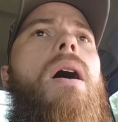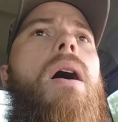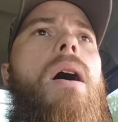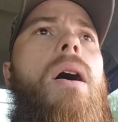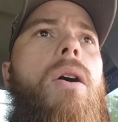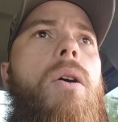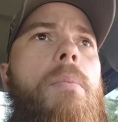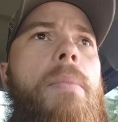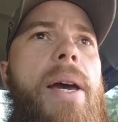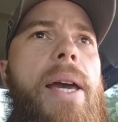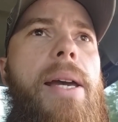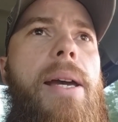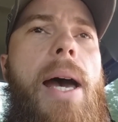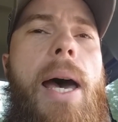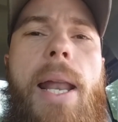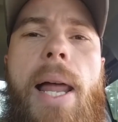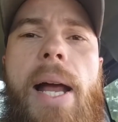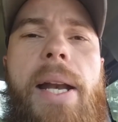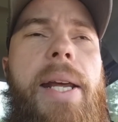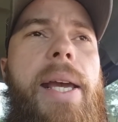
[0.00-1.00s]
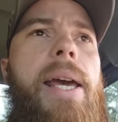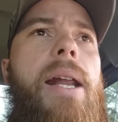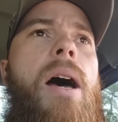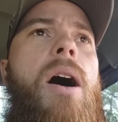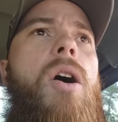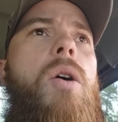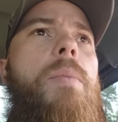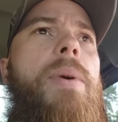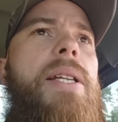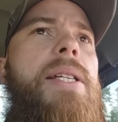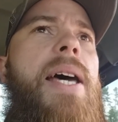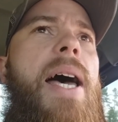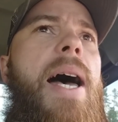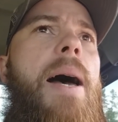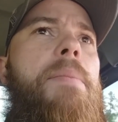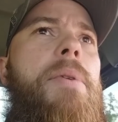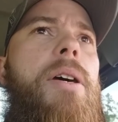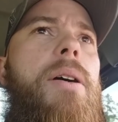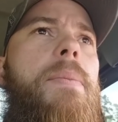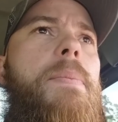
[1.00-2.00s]
Oh me, I'd like to get home in
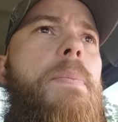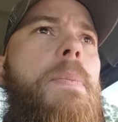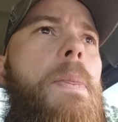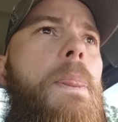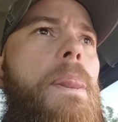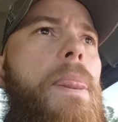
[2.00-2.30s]
time to